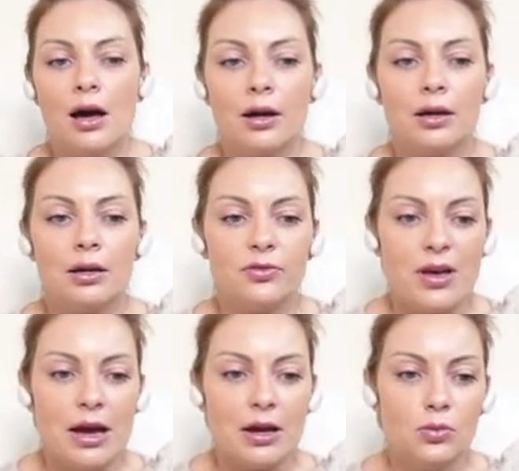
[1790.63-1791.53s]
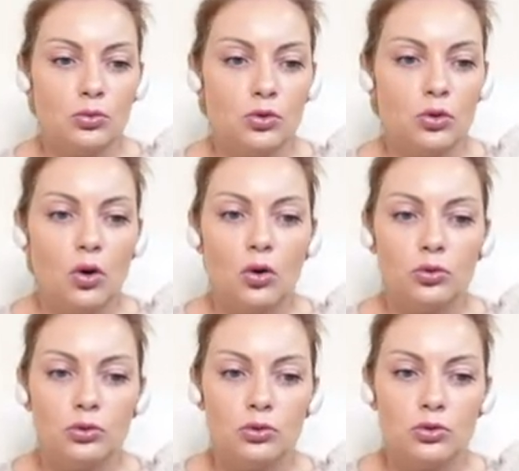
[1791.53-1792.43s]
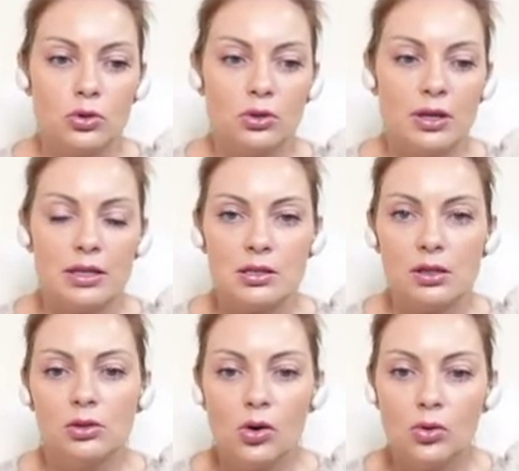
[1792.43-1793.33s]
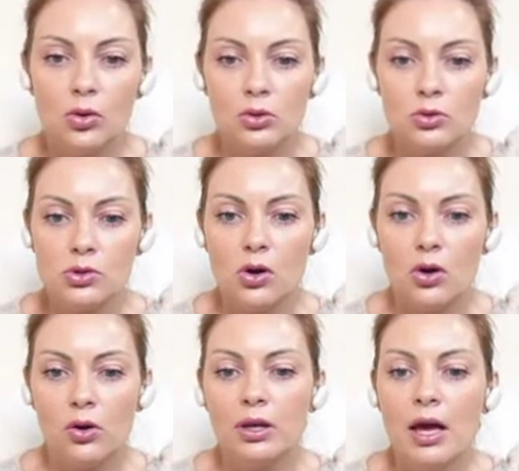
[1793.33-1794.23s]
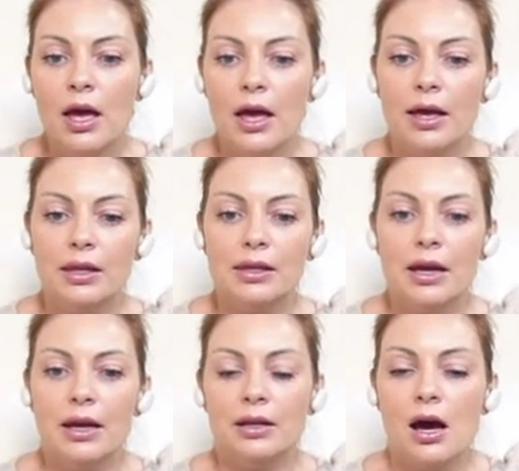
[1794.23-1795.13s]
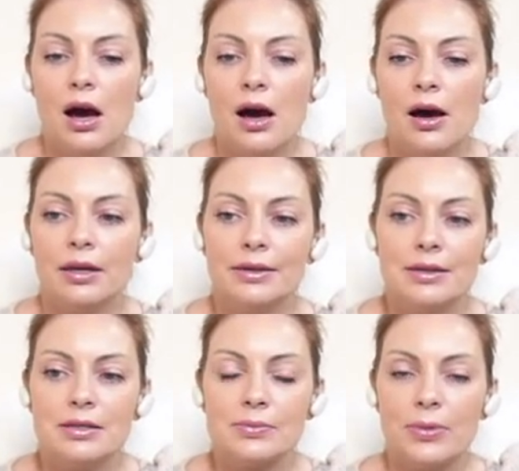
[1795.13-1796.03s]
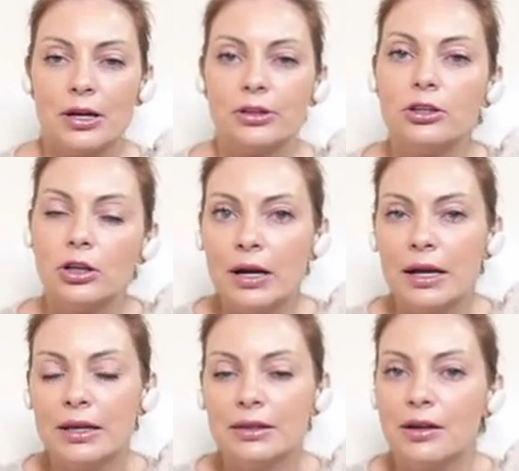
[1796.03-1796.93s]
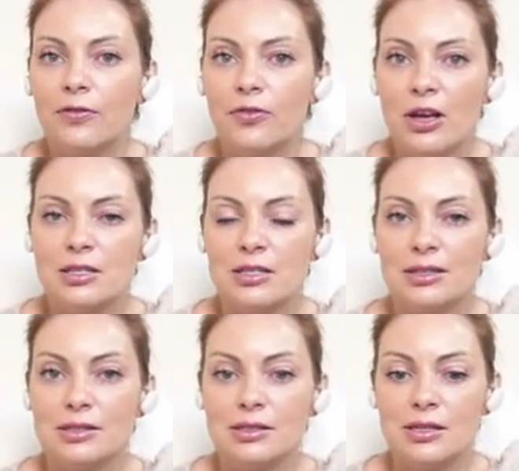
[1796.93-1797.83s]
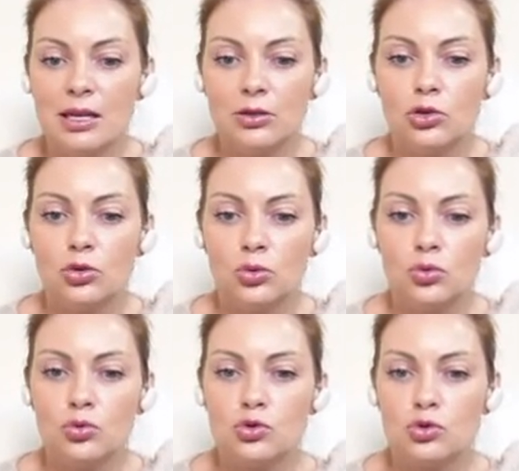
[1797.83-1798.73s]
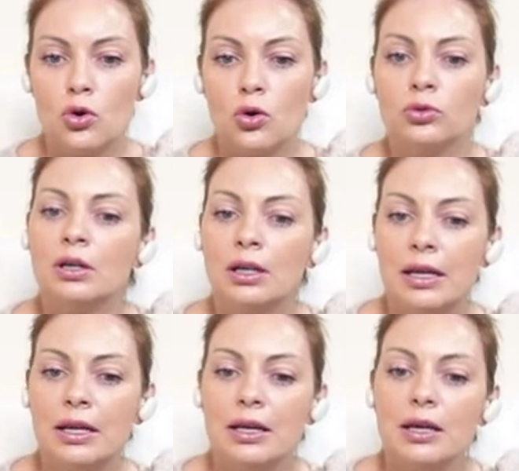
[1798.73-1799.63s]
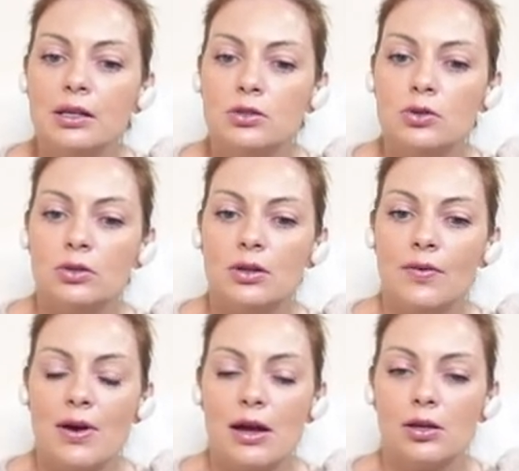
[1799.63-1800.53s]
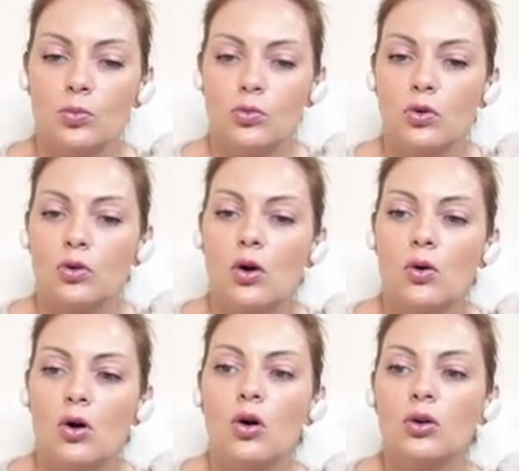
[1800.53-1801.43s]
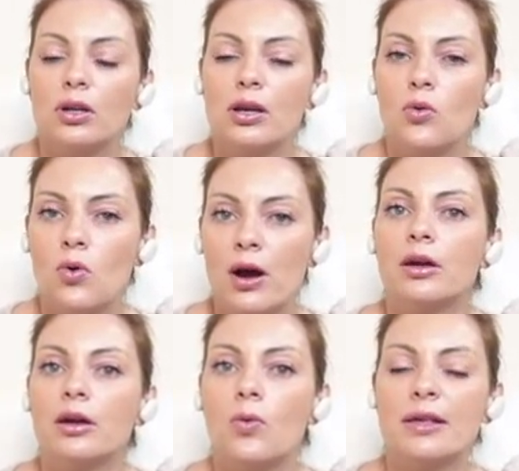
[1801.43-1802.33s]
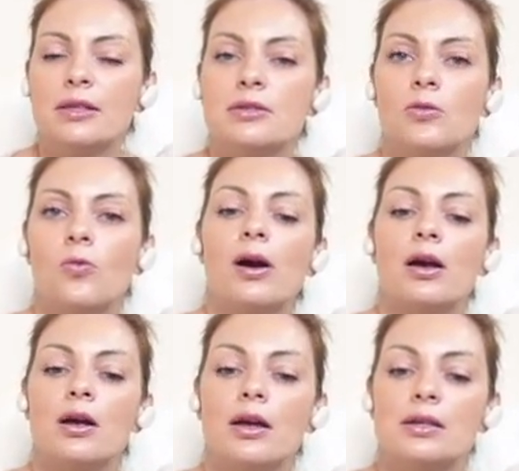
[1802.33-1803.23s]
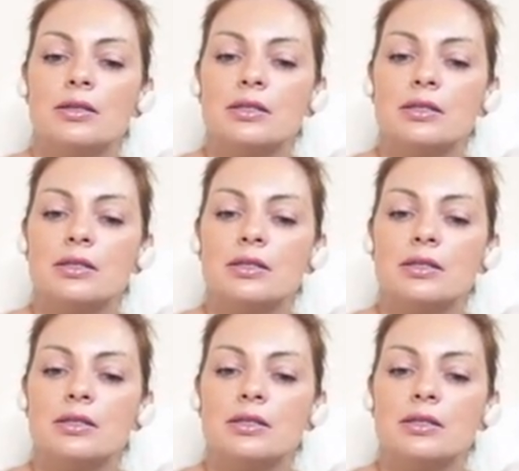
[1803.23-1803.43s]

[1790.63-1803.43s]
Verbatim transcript: uh, vacuum to flow through. So that's a no-go zone. And then uh, in this particular interface, it's set to zone cleaning. So the vacuum will go only where the white square